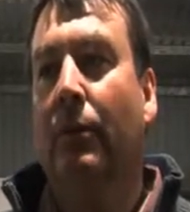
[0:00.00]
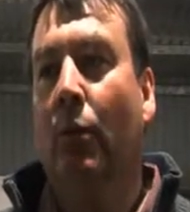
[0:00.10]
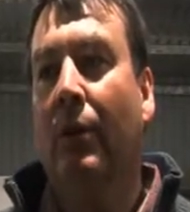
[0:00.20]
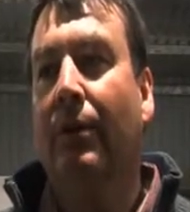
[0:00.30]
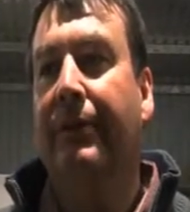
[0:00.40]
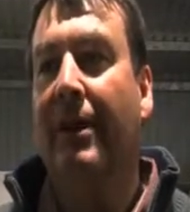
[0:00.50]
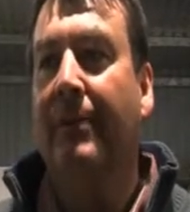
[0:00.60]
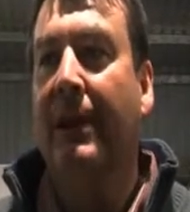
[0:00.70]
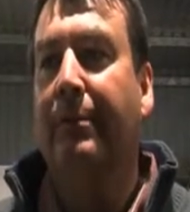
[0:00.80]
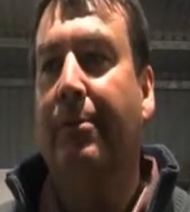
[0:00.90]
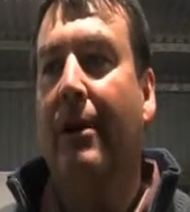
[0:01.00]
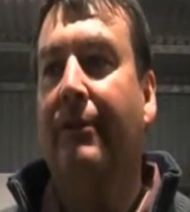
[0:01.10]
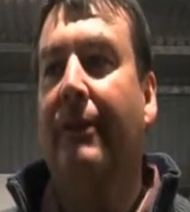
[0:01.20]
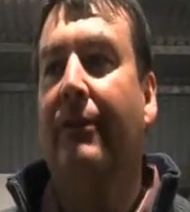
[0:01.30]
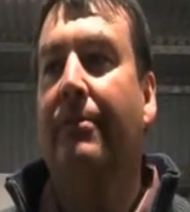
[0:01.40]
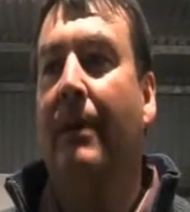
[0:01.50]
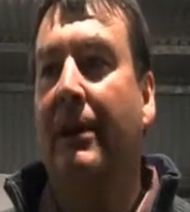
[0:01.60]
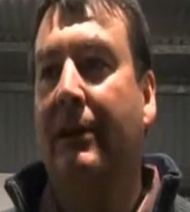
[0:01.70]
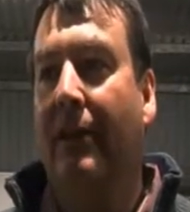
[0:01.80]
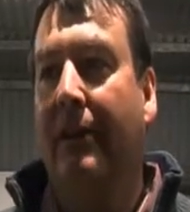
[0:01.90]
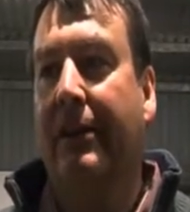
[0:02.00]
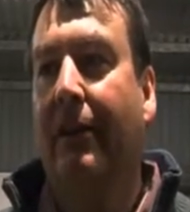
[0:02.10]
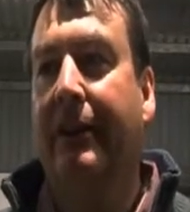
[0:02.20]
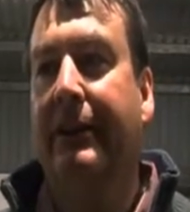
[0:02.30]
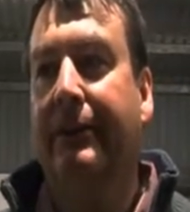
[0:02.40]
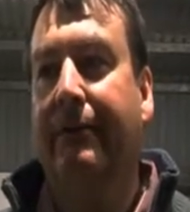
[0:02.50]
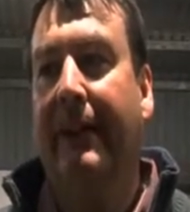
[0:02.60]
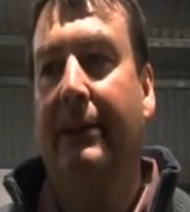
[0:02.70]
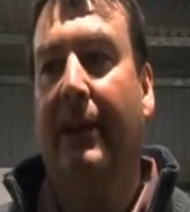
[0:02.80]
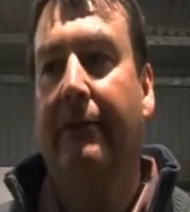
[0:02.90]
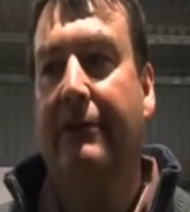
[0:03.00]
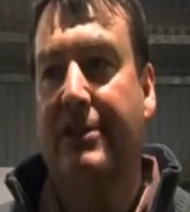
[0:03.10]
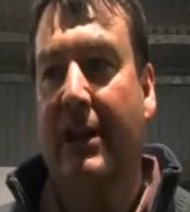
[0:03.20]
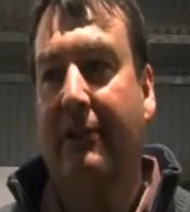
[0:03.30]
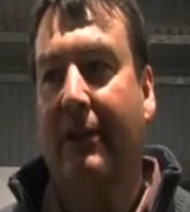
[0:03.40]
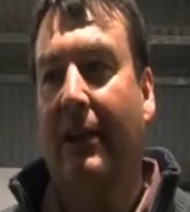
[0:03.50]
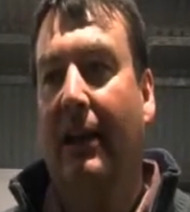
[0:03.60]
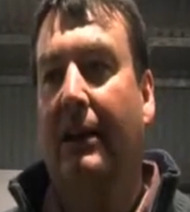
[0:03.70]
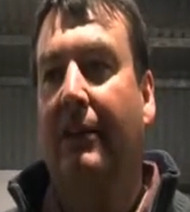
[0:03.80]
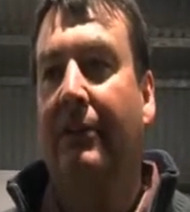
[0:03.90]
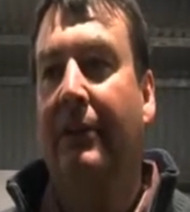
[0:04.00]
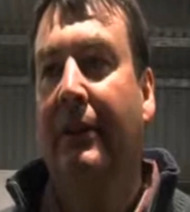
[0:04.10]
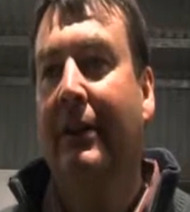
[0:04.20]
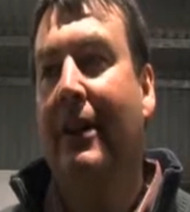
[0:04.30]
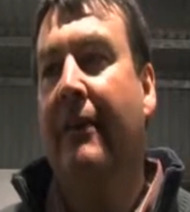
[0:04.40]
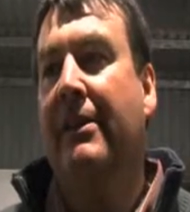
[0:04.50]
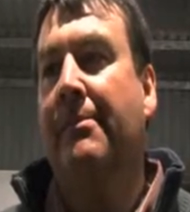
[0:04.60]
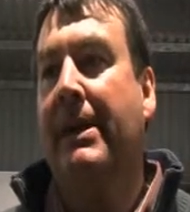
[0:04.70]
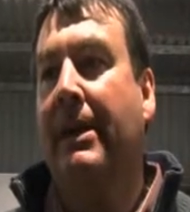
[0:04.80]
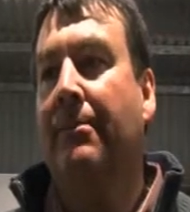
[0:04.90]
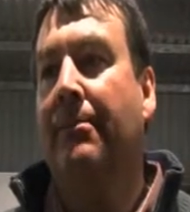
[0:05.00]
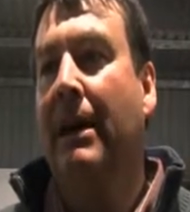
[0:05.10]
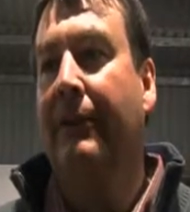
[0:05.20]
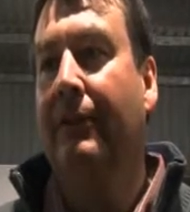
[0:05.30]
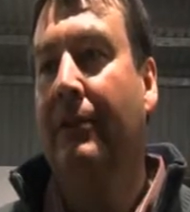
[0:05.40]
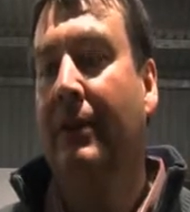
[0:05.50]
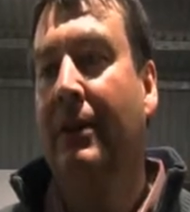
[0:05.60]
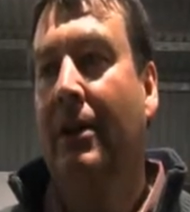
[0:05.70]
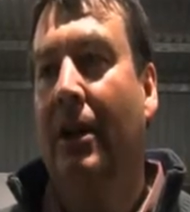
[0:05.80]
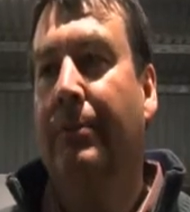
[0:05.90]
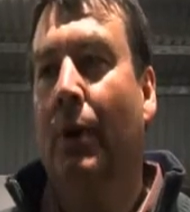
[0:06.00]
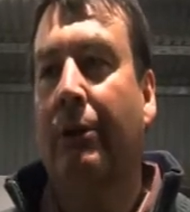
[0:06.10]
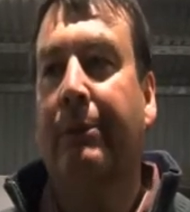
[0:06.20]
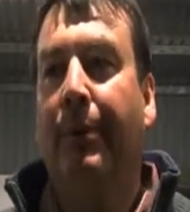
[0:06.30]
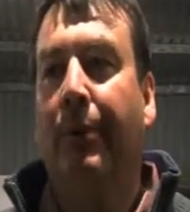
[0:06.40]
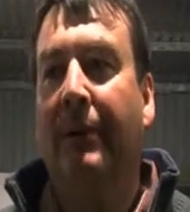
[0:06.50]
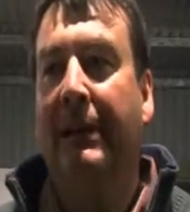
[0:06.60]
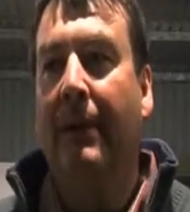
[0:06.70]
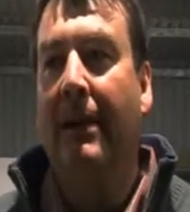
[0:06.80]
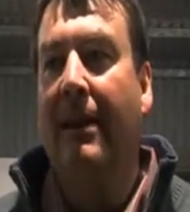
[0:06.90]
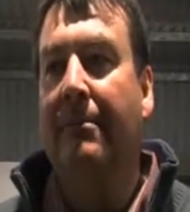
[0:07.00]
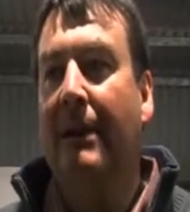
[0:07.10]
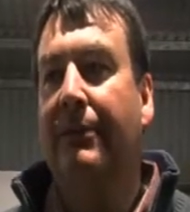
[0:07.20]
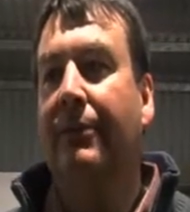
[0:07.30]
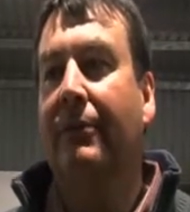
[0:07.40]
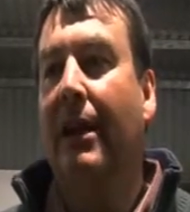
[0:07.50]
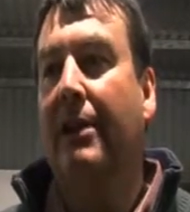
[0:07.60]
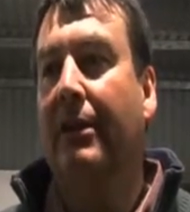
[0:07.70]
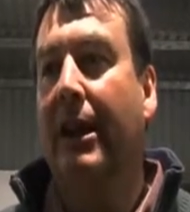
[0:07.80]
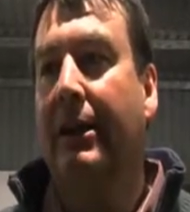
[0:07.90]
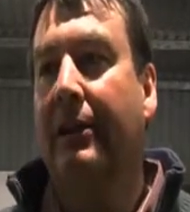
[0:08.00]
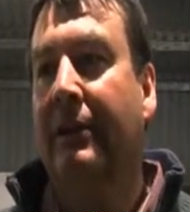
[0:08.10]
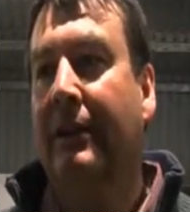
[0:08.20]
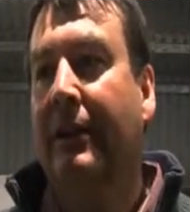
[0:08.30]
and what also makes processors money, so the ideal fat coverage over the carcass and the amount of muscle, and more importantly where that muscle is located.